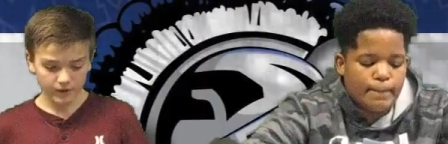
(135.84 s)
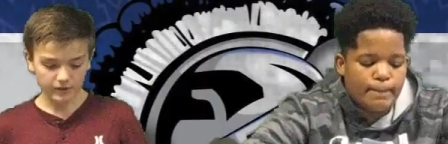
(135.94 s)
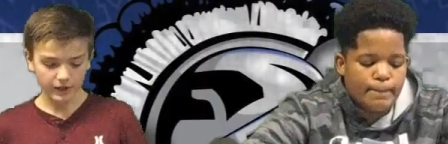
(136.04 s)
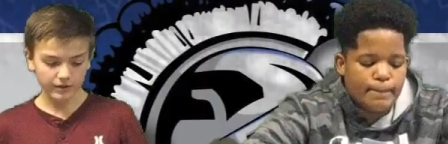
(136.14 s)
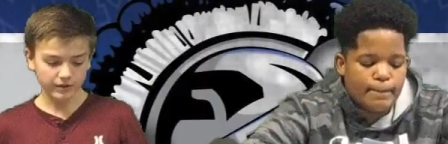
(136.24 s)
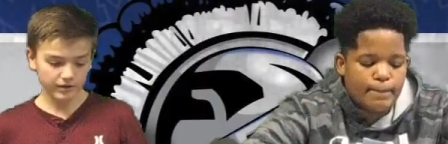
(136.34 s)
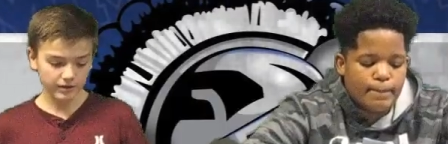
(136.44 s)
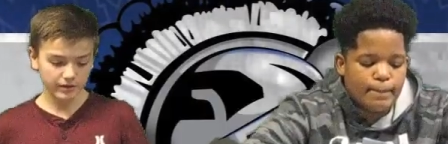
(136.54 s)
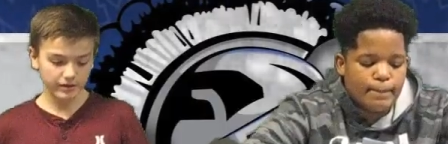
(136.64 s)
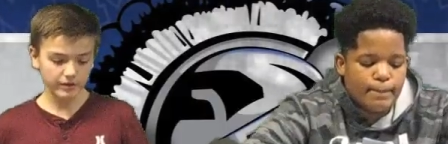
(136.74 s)
Speaker 1: That
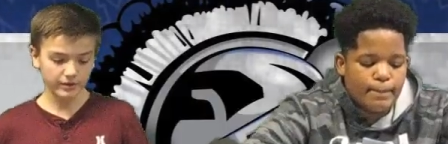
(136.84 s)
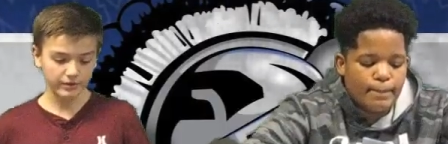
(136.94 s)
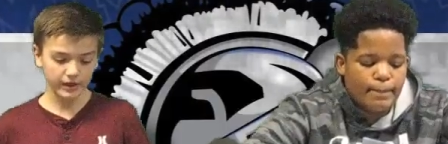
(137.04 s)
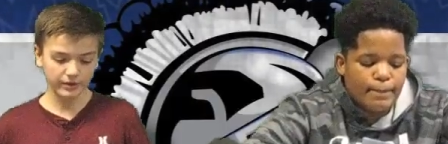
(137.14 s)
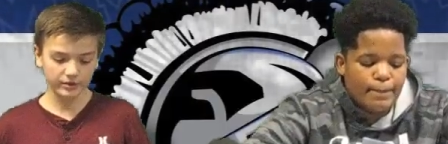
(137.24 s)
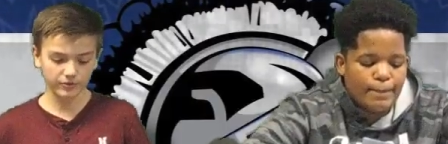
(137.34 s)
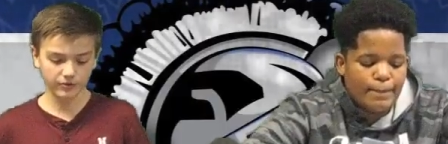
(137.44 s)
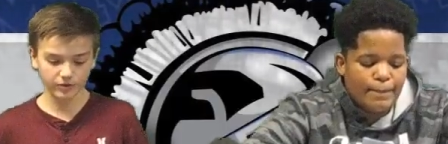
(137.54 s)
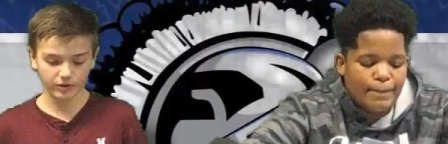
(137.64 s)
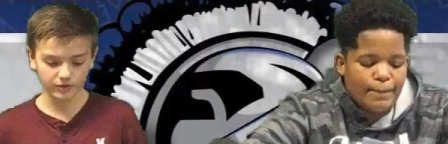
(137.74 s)
that is
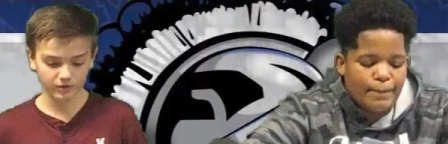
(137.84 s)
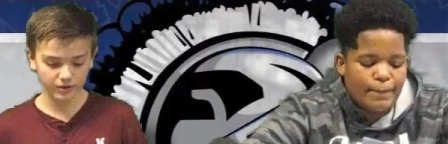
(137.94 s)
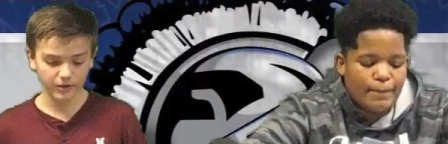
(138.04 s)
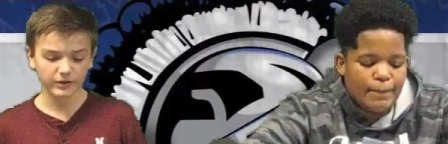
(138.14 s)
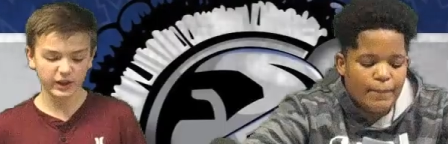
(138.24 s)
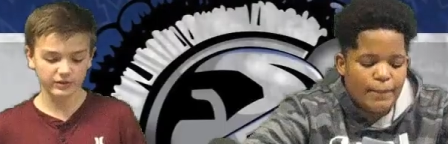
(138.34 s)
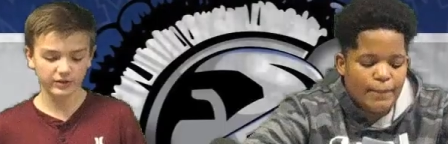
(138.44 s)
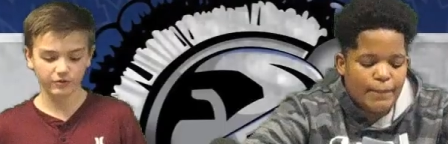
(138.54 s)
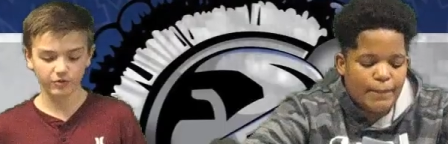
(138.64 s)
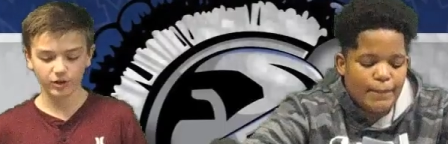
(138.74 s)
for us. That's
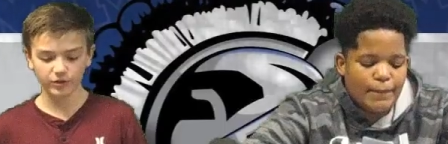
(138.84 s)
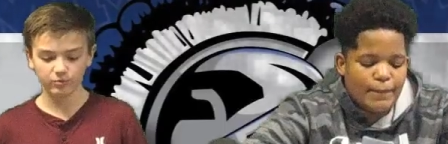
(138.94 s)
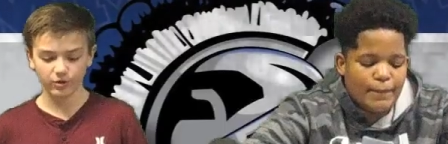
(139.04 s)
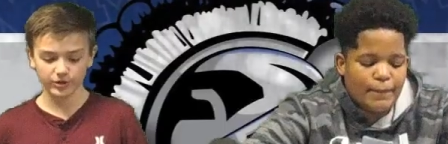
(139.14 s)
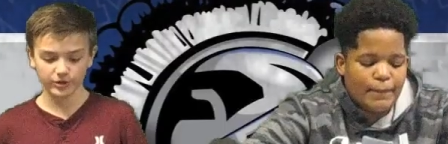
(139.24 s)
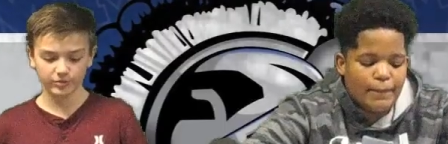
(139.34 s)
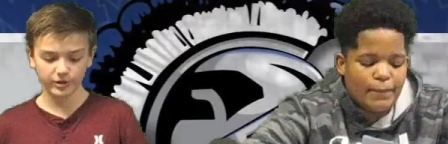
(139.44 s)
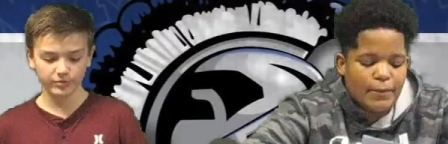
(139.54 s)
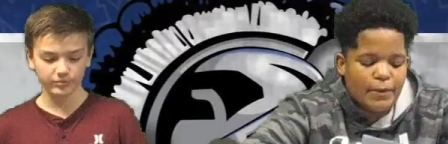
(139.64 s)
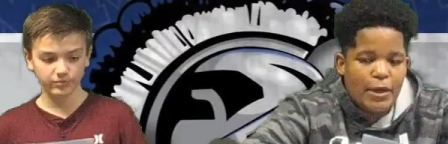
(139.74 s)
it for us, Walnut
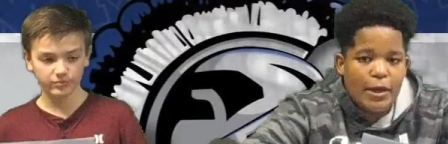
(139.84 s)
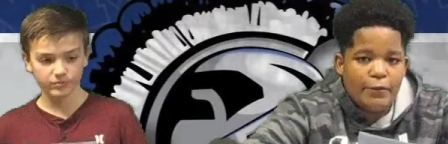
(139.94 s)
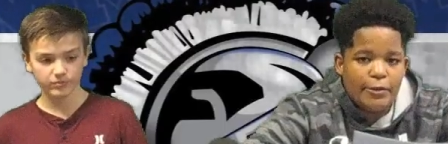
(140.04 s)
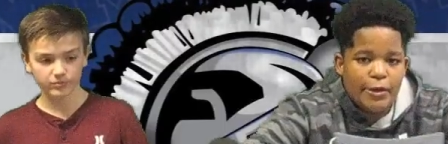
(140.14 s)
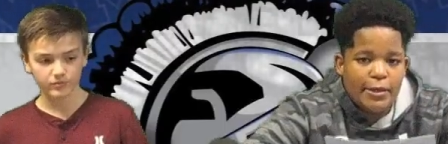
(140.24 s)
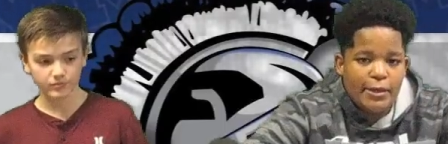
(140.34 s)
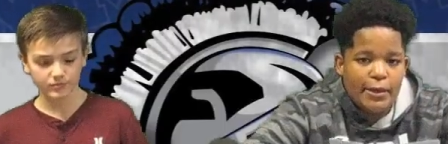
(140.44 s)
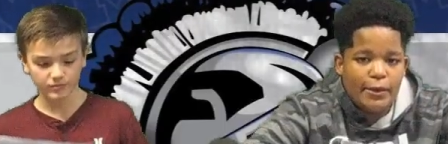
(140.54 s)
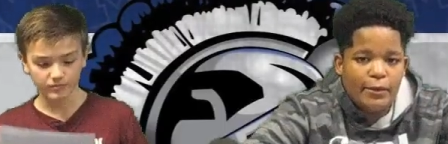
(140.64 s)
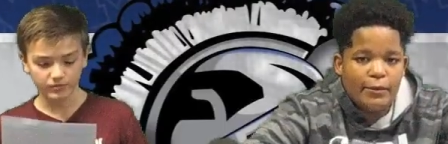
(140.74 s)
Creek. Have a great day.